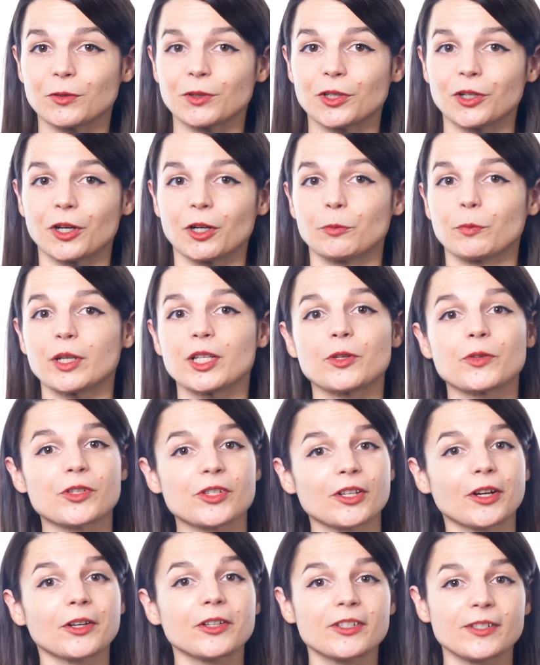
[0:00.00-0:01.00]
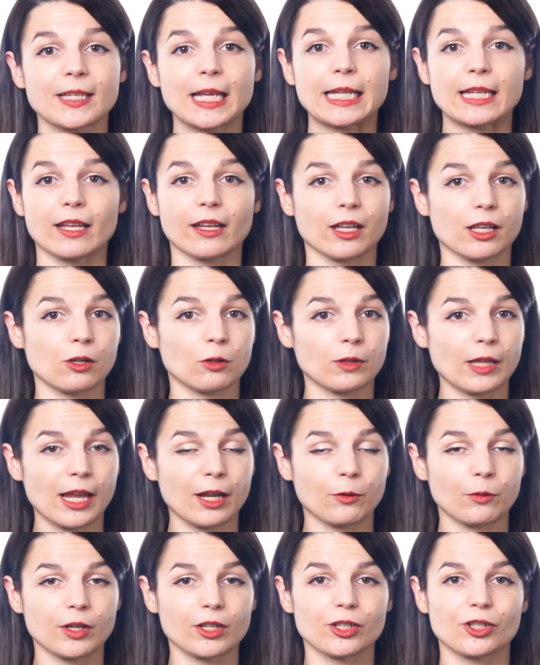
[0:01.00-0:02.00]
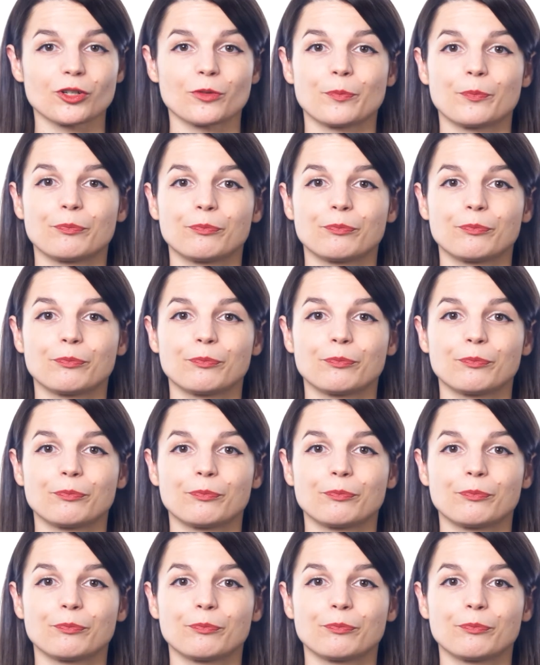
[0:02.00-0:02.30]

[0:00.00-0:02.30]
learn when you start studying a new language.